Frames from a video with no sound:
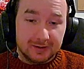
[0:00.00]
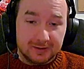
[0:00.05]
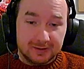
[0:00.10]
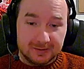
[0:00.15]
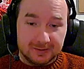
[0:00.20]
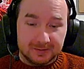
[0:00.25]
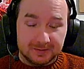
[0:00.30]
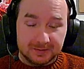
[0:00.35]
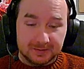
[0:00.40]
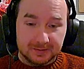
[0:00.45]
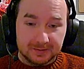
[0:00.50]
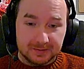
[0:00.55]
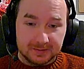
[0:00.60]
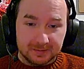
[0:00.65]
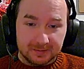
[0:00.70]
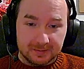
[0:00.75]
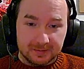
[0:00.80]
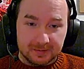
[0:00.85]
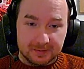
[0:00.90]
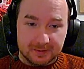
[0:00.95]

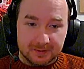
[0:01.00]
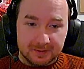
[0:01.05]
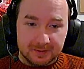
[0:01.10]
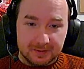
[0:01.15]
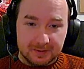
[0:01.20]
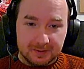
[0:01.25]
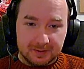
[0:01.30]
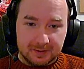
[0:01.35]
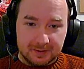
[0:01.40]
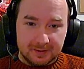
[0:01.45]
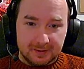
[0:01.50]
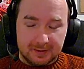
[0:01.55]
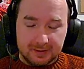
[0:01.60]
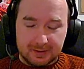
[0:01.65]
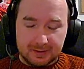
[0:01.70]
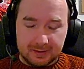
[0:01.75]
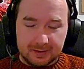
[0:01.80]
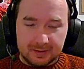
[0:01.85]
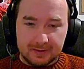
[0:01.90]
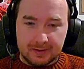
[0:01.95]

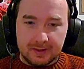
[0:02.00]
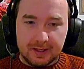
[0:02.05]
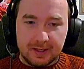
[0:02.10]
[no speech]